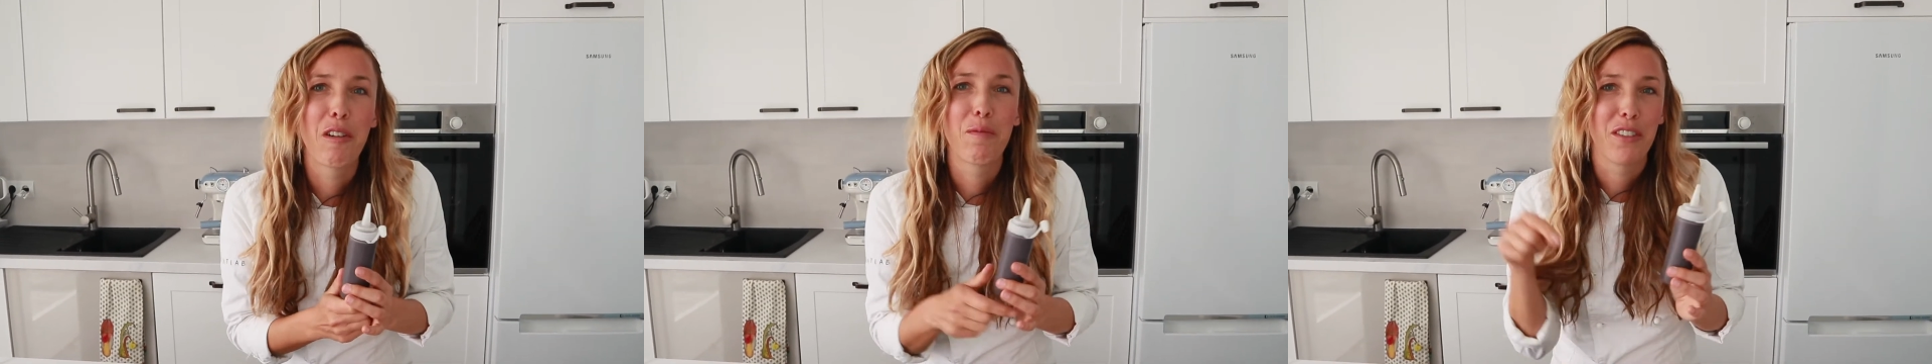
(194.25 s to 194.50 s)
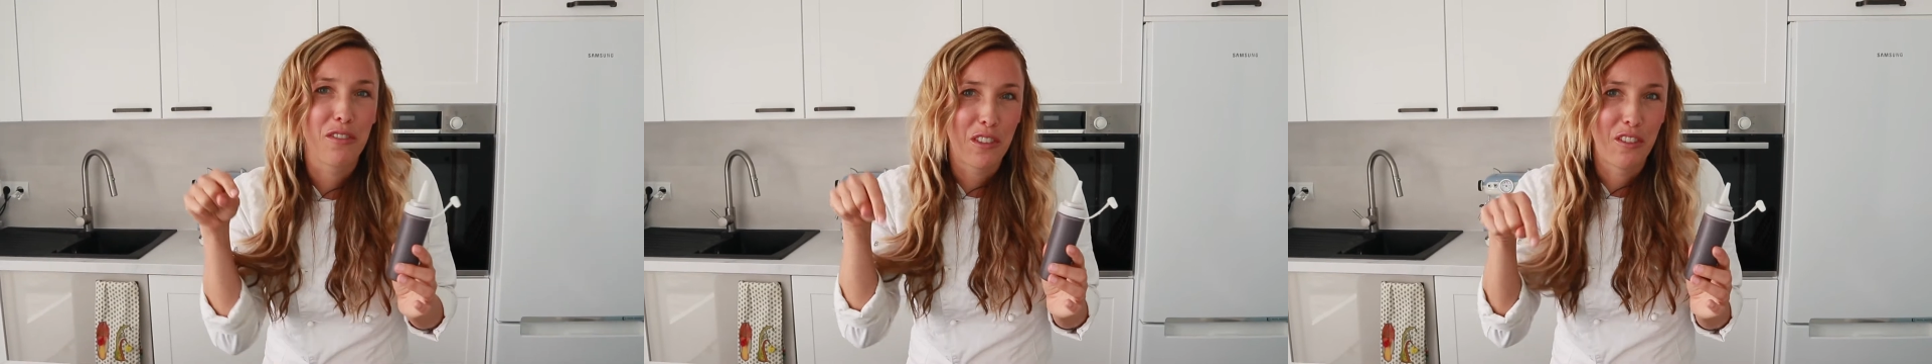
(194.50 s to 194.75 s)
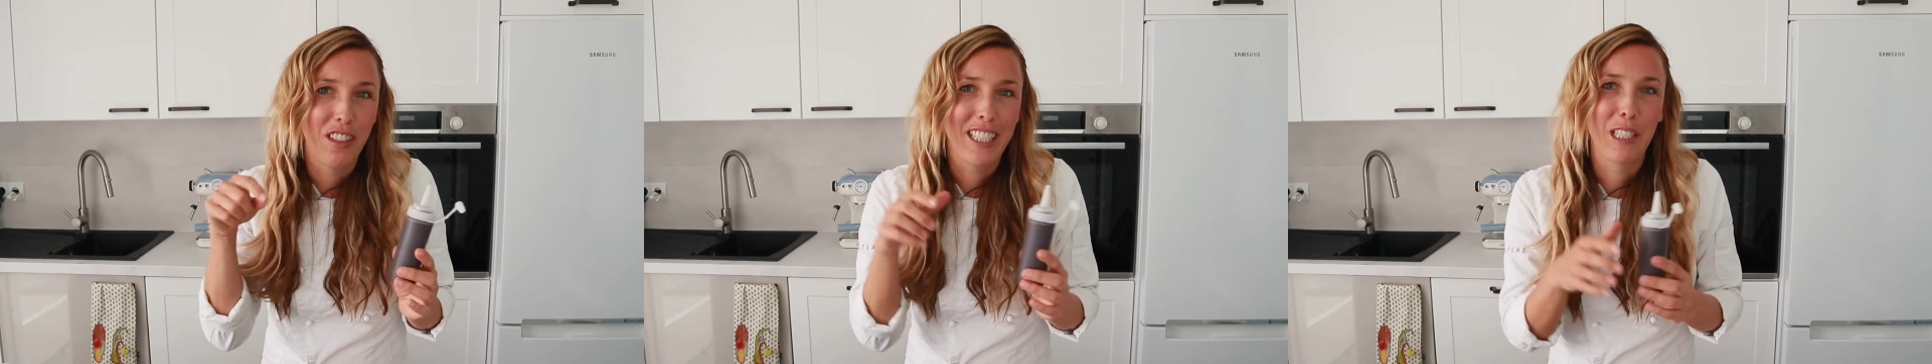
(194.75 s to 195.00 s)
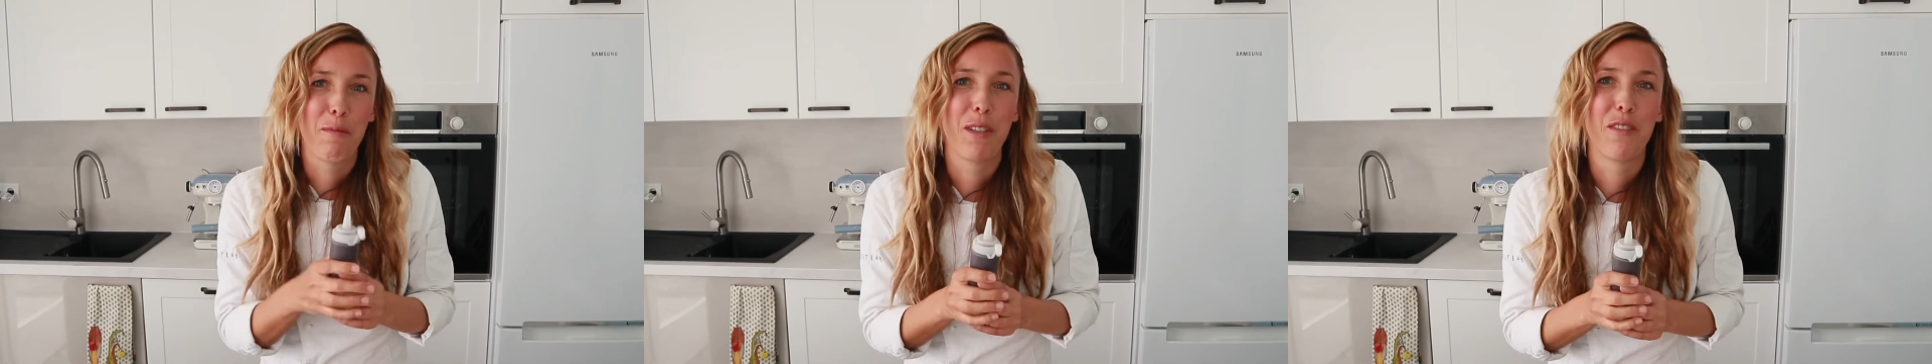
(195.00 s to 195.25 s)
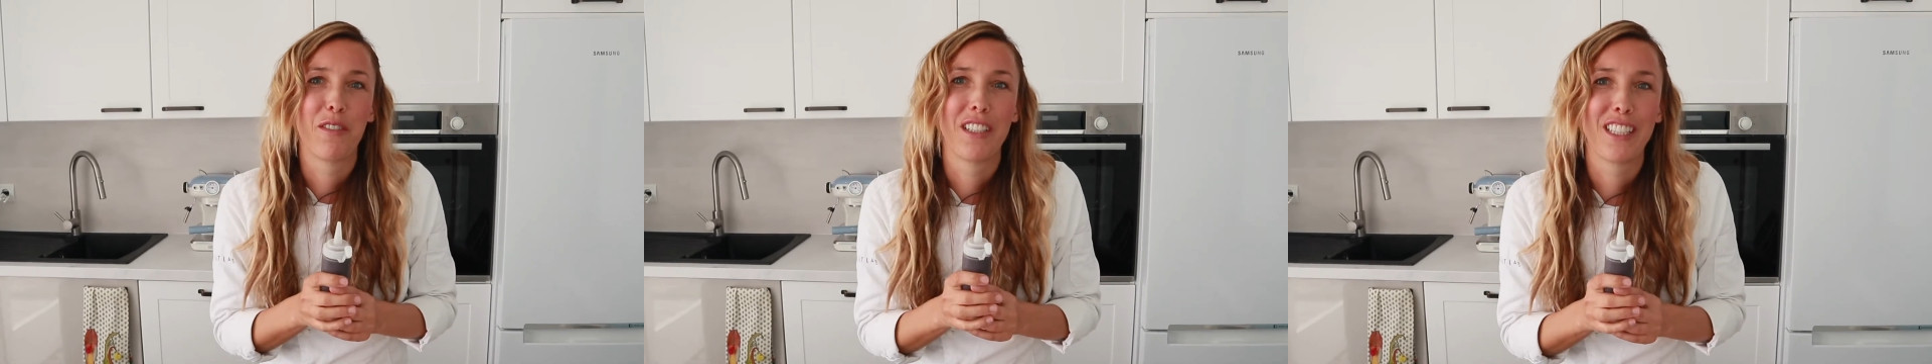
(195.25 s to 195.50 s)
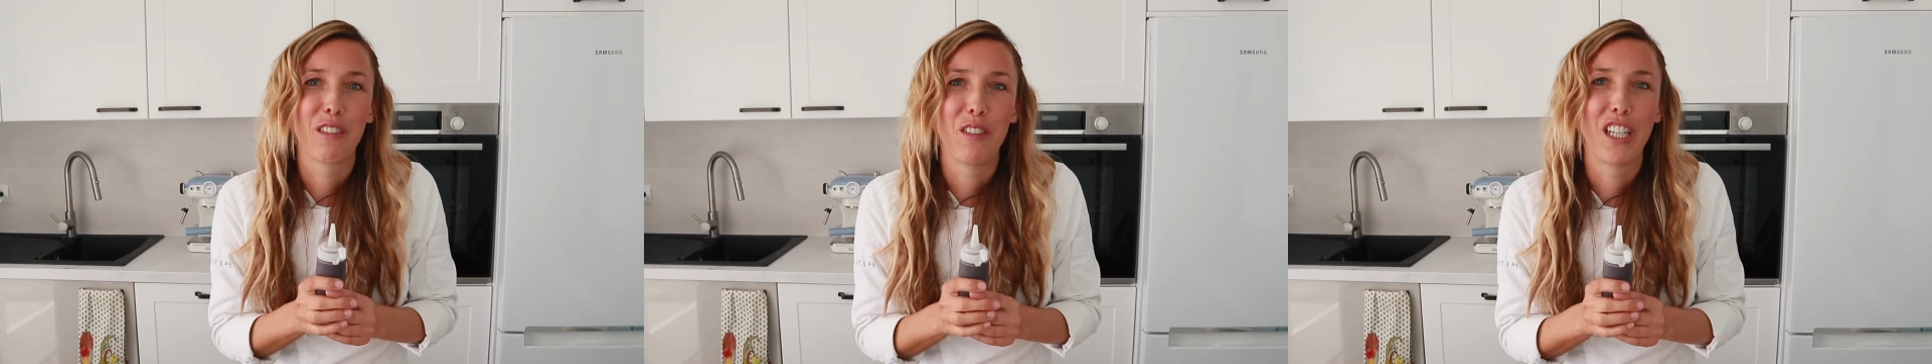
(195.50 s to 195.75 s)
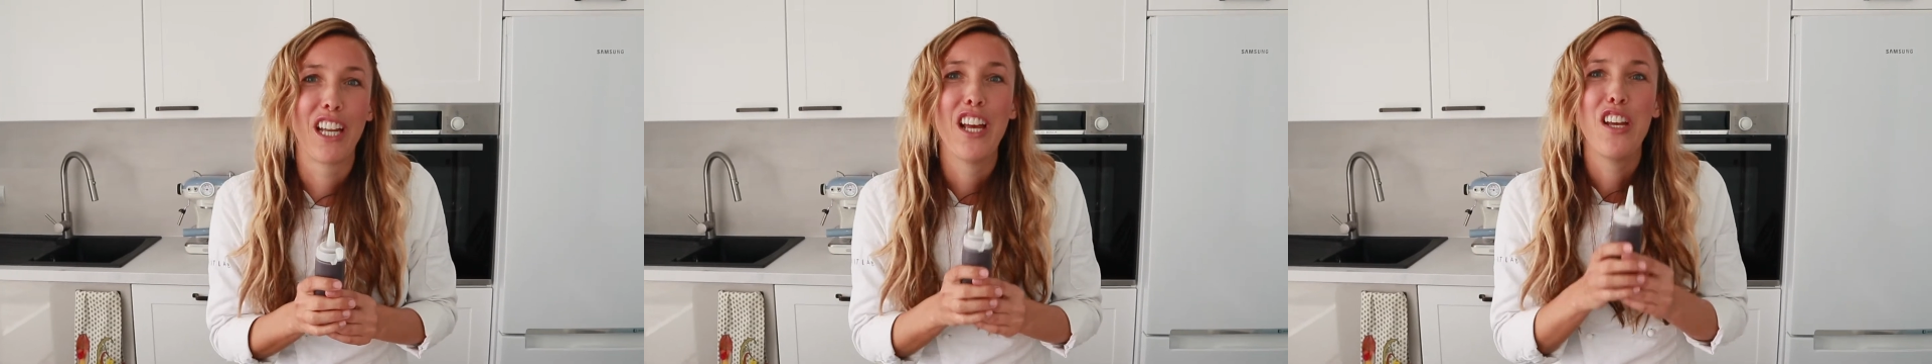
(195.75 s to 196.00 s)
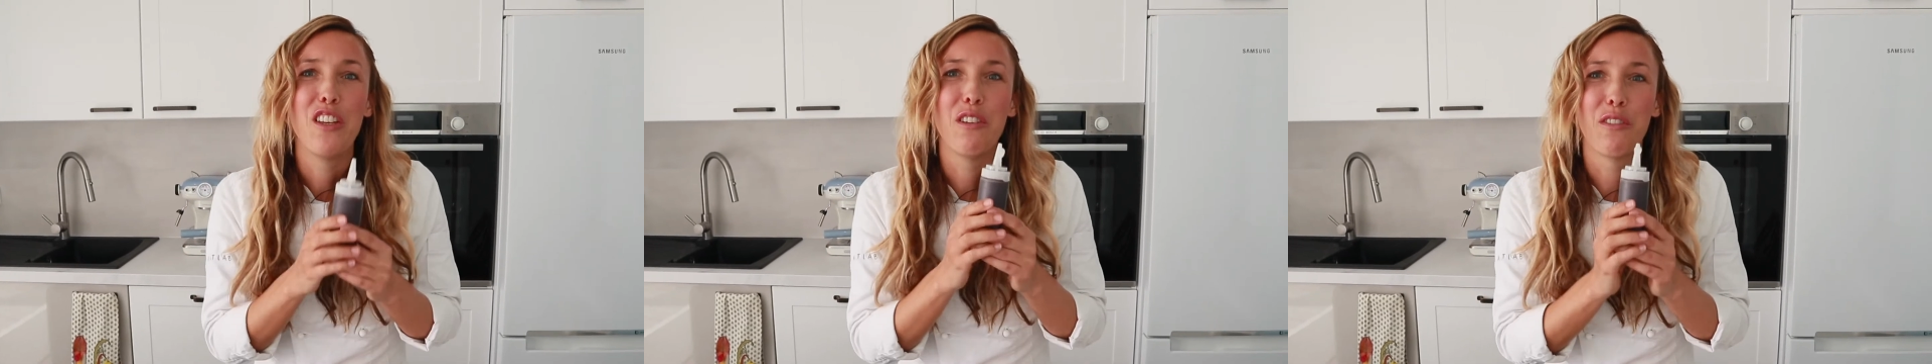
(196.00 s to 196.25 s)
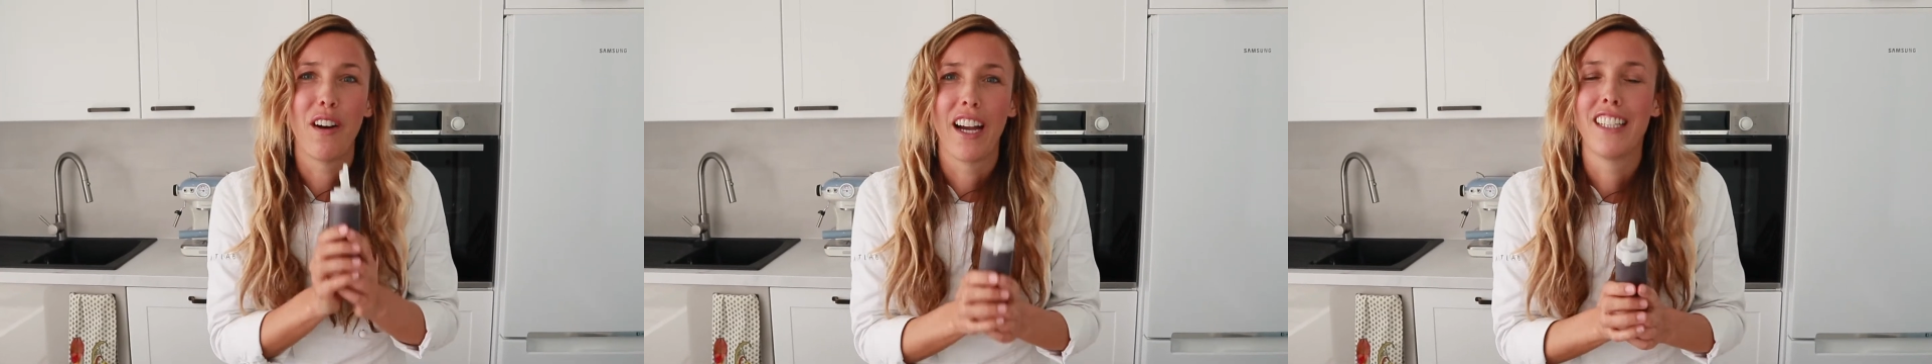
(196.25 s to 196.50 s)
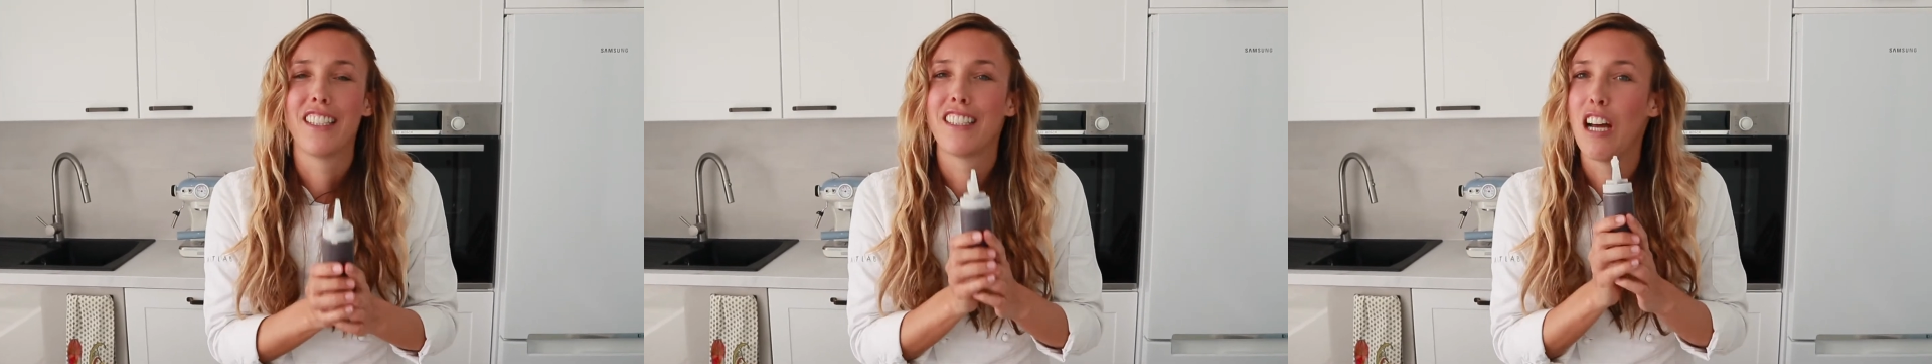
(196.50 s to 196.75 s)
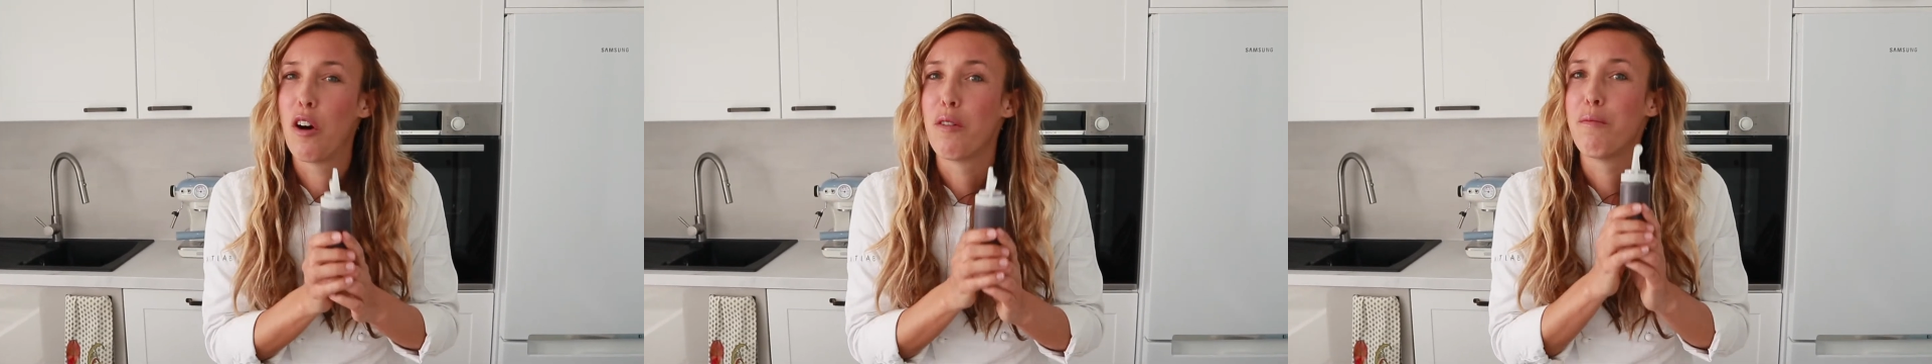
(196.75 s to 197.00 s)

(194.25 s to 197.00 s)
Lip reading: The full recipe for this one you find down